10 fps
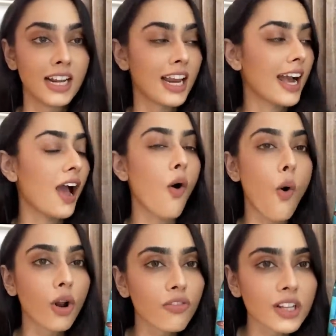Like, I
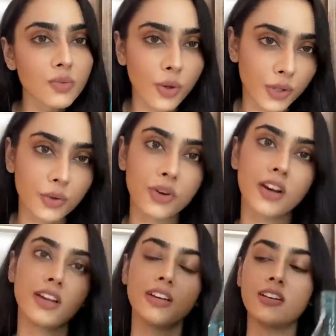always wanted to try
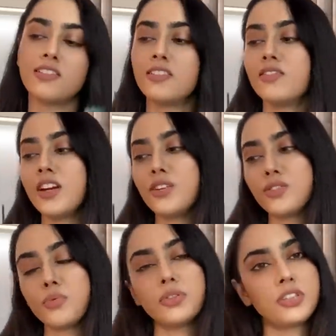it when I used
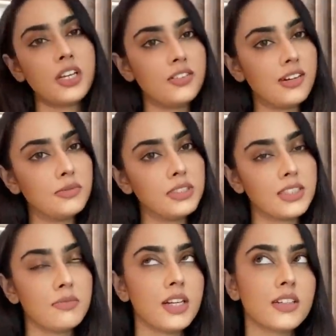to watch K-dramas.
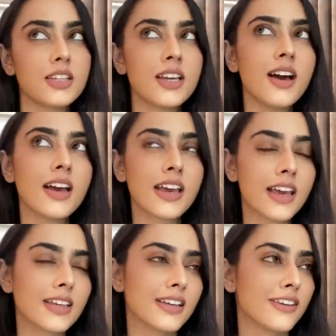I'm like, kya
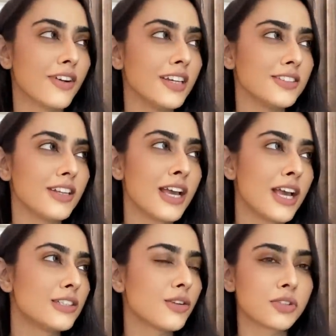hai ye? Why is it?
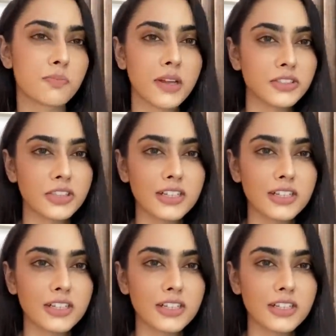It's so special.